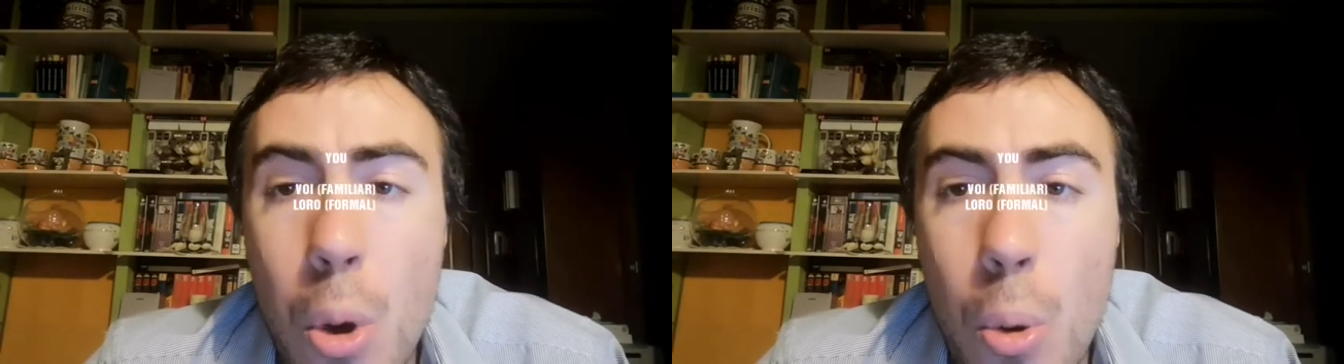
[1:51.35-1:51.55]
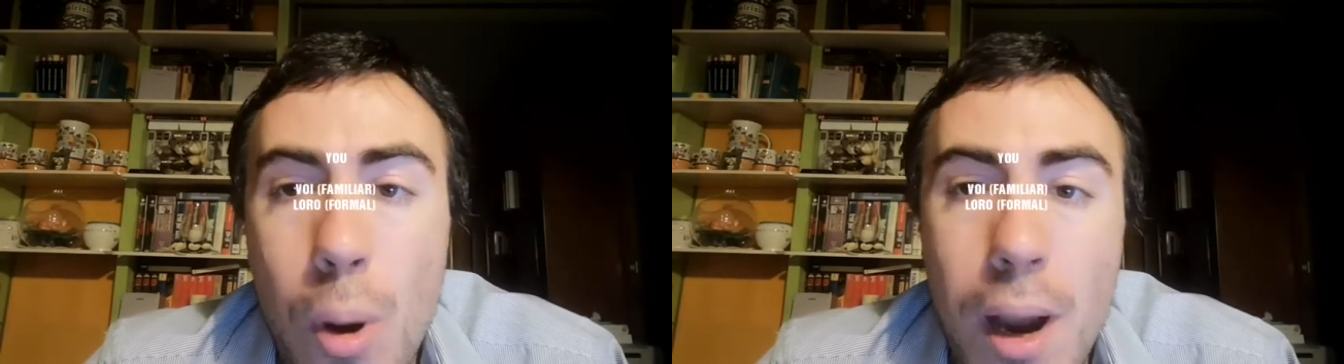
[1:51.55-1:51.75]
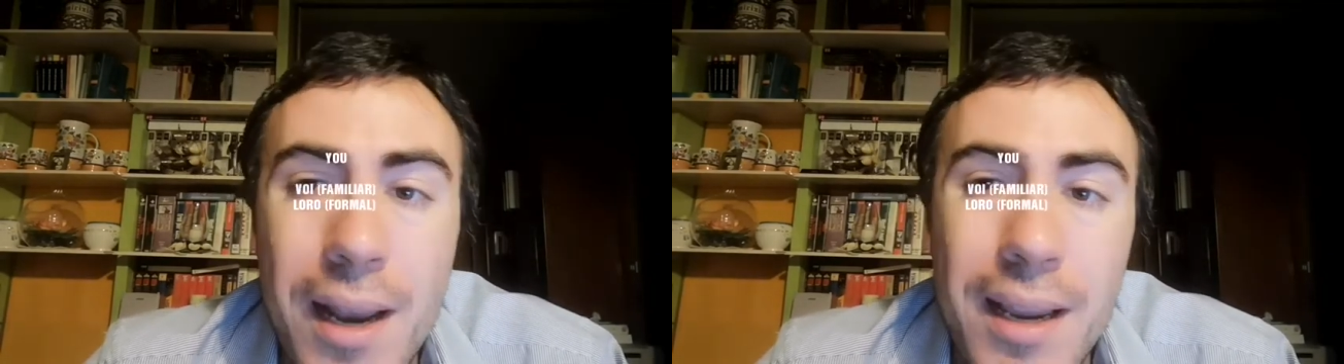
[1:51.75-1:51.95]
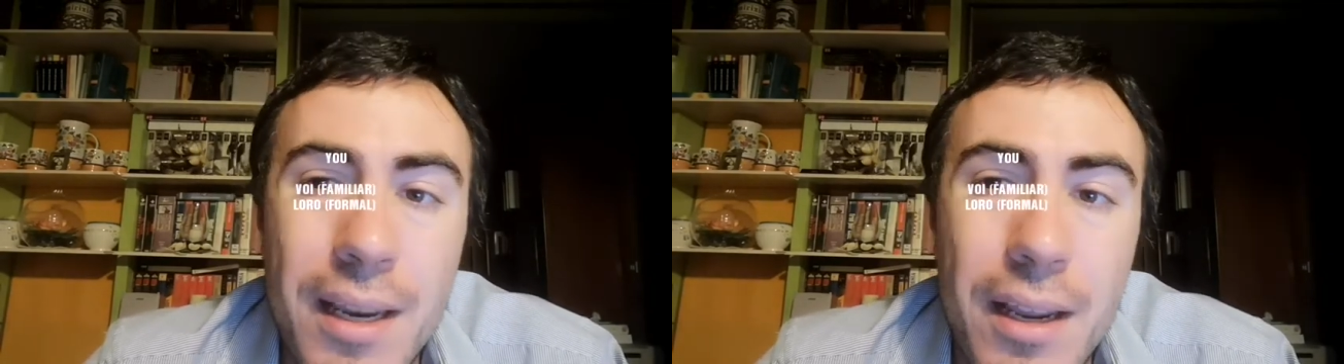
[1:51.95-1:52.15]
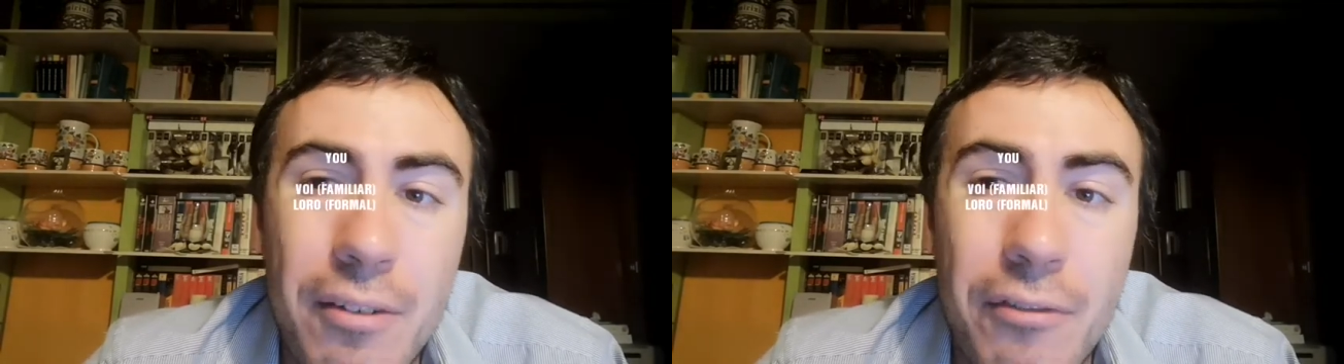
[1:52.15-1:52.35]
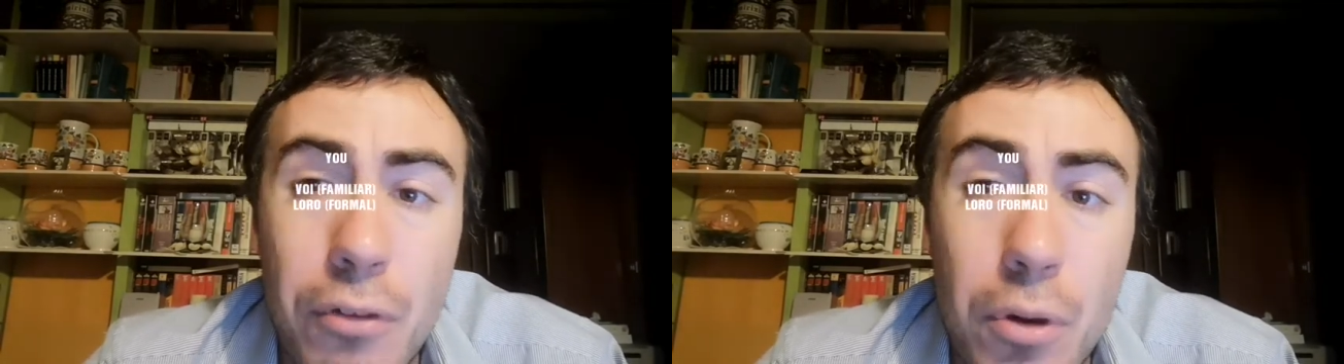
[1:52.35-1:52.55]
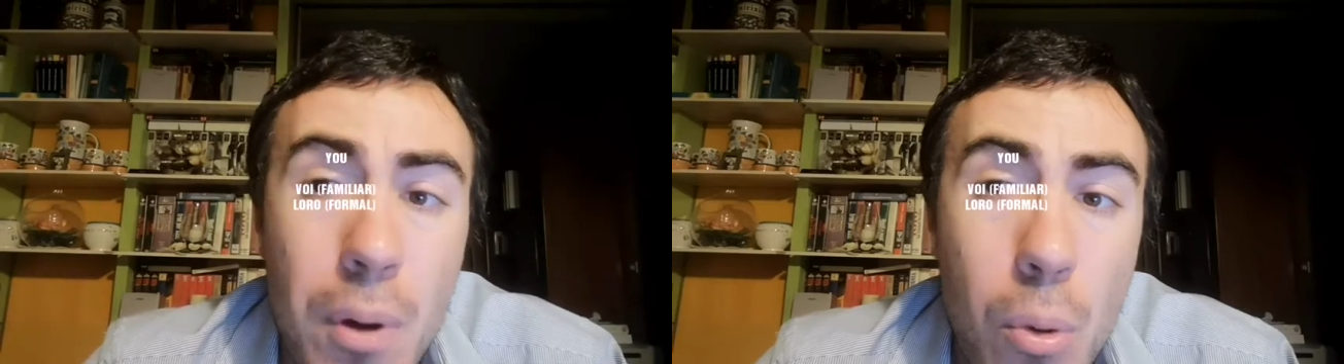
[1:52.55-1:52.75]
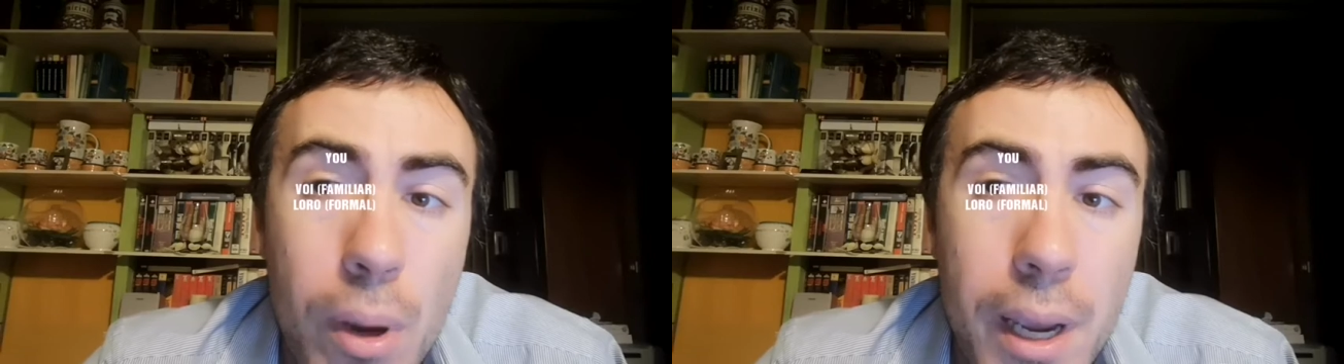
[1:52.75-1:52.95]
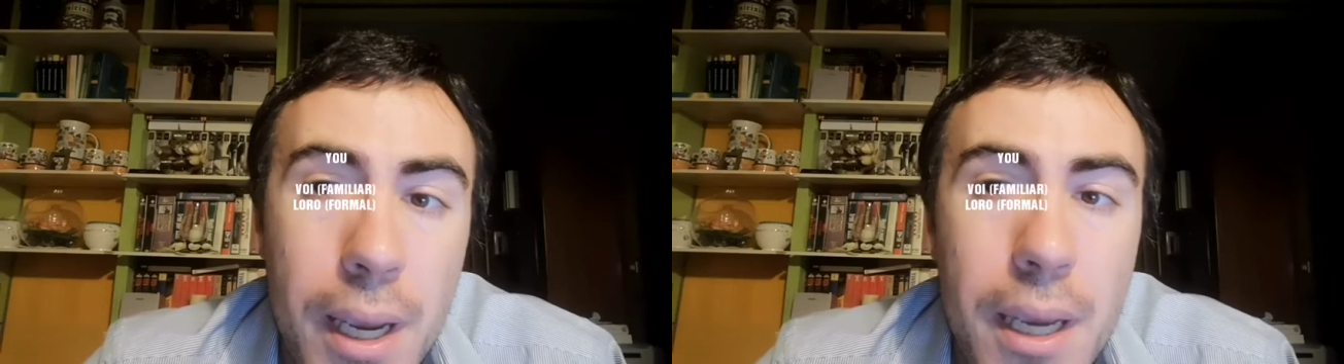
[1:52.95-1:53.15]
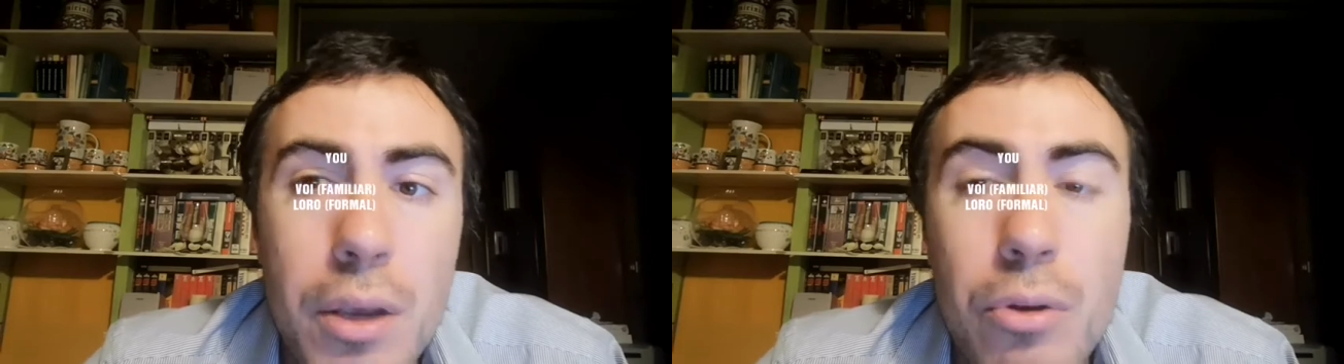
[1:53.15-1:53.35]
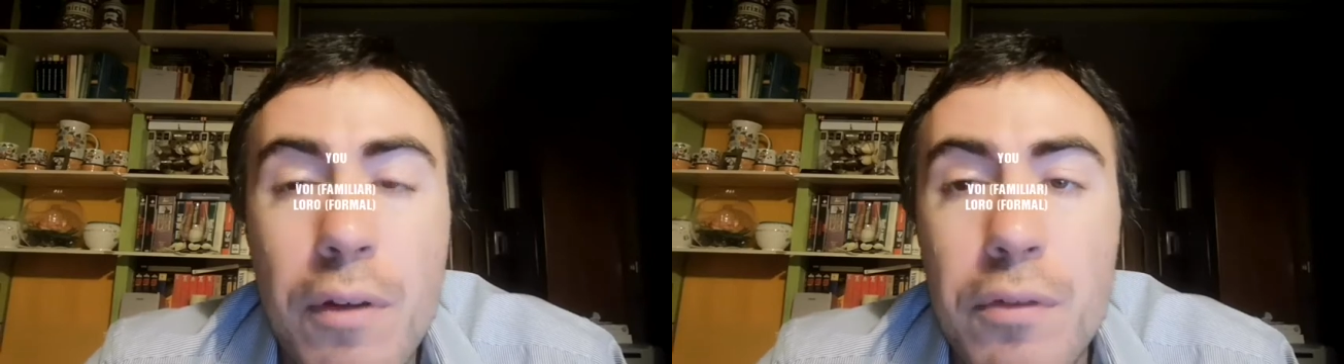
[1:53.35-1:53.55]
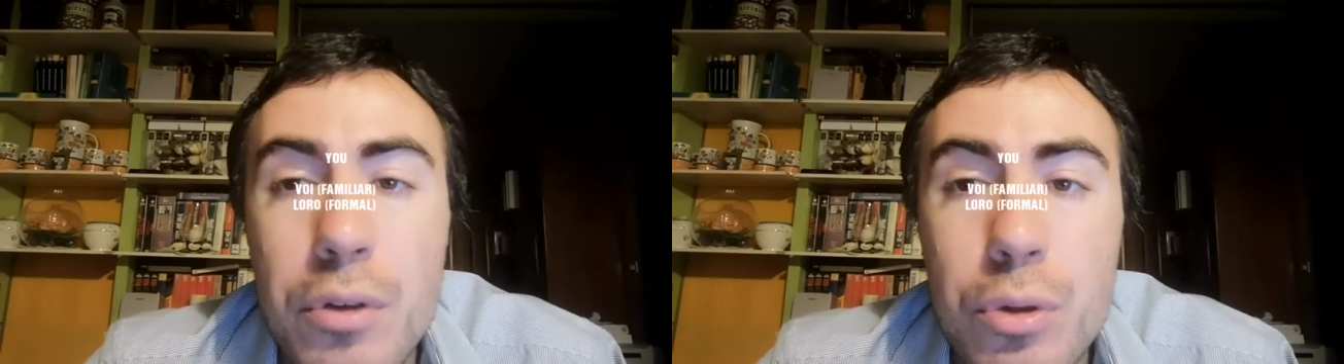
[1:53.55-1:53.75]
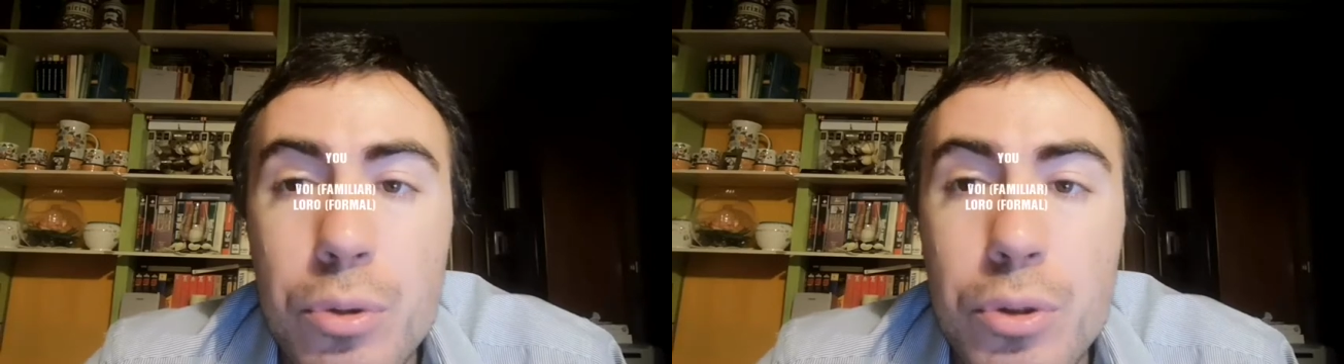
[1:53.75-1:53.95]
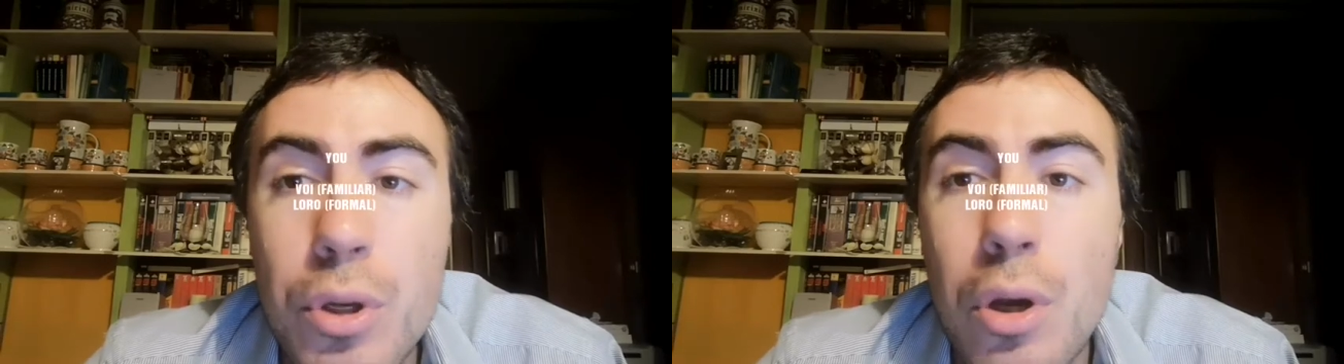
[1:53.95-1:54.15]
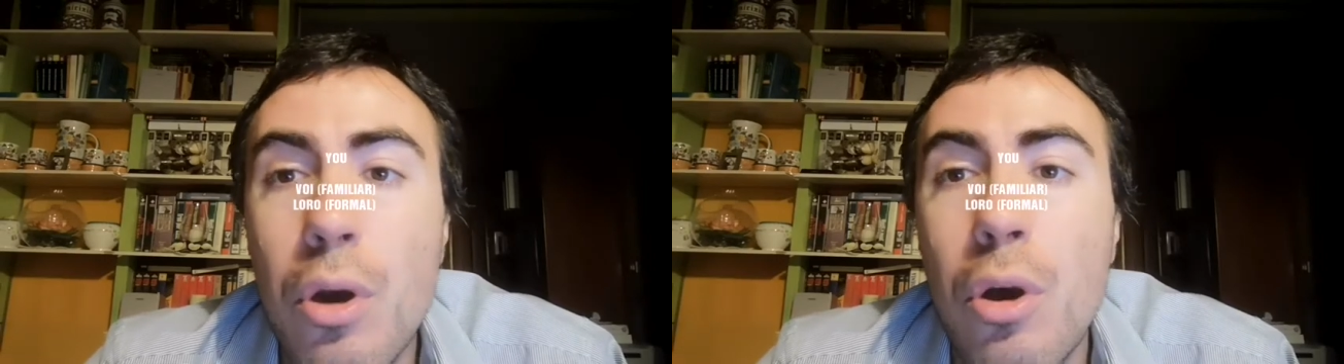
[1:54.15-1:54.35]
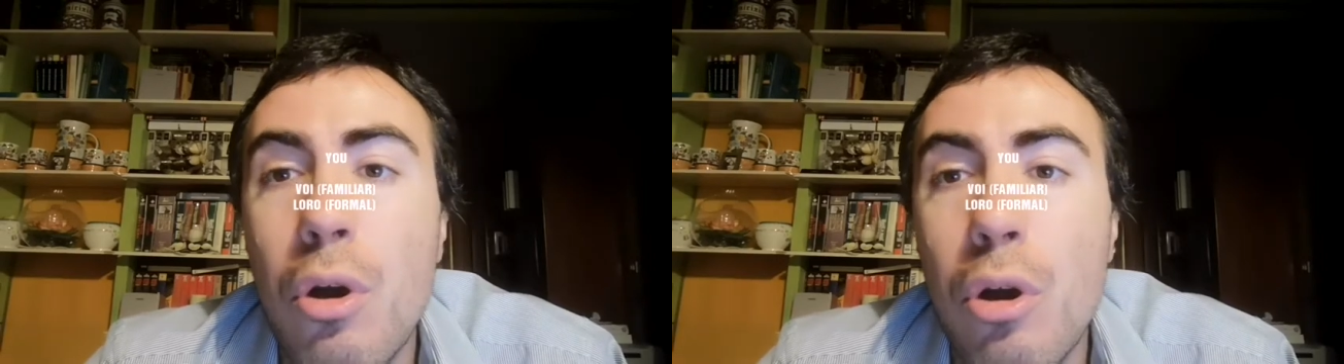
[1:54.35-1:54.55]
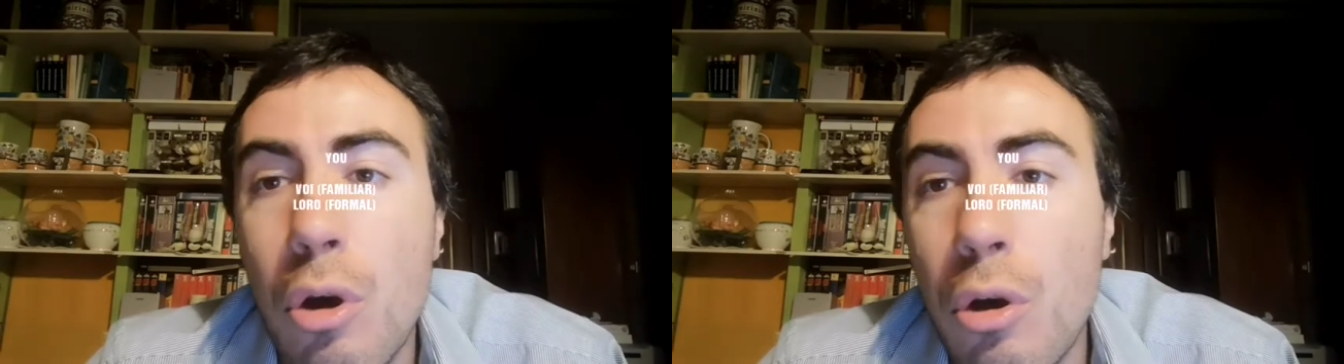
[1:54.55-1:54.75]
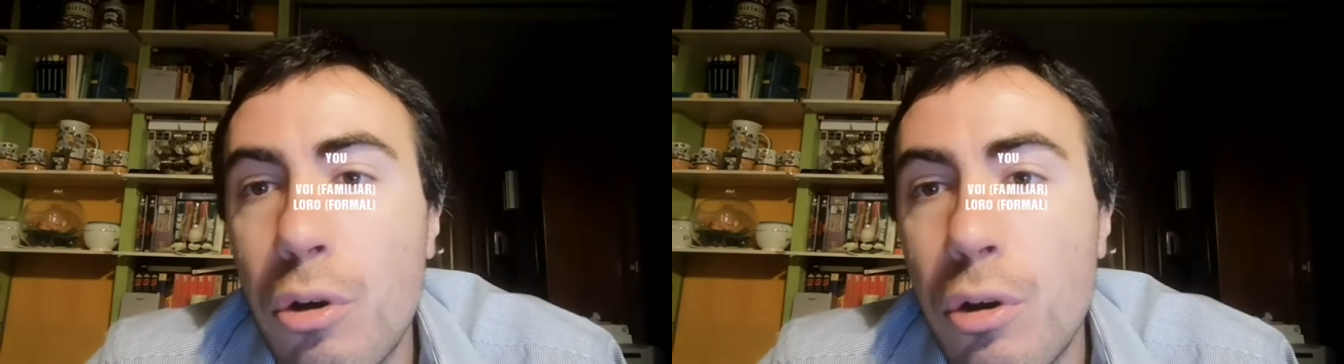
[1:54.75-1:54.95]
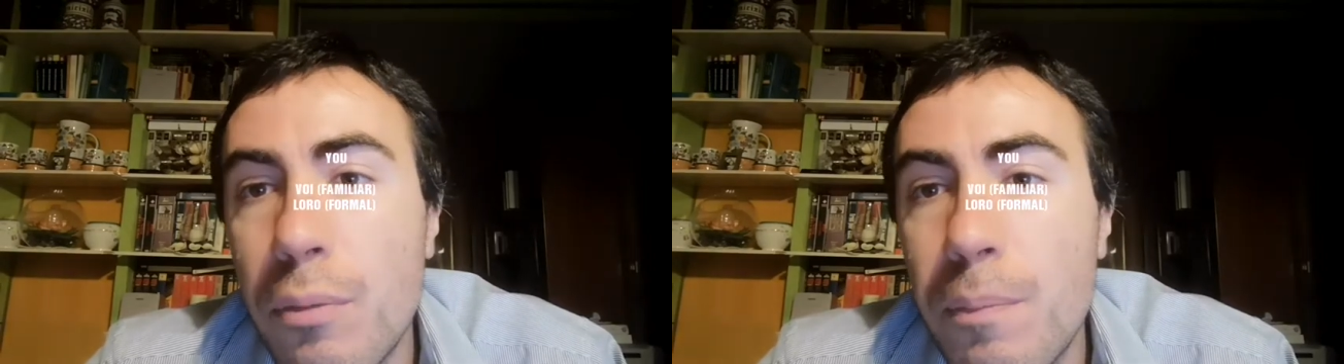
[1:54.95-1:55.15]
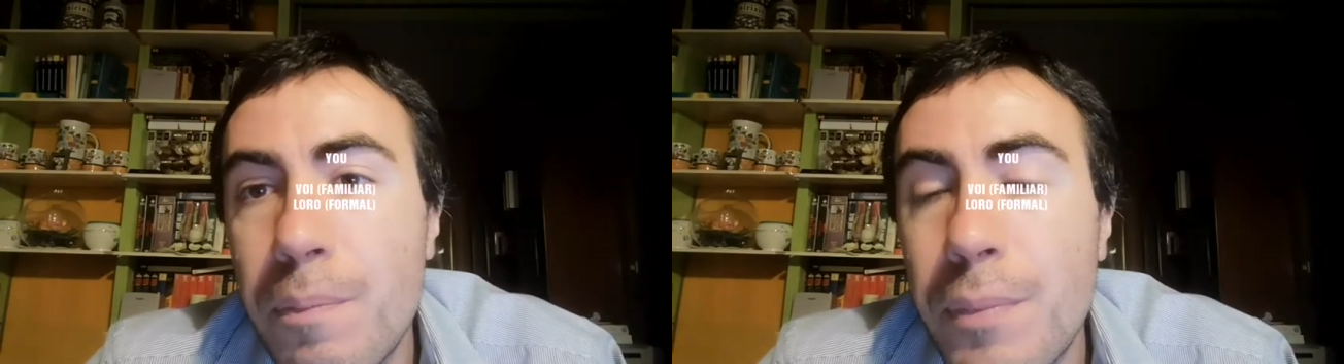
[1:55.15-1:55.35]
while in a formal way you have to use loro,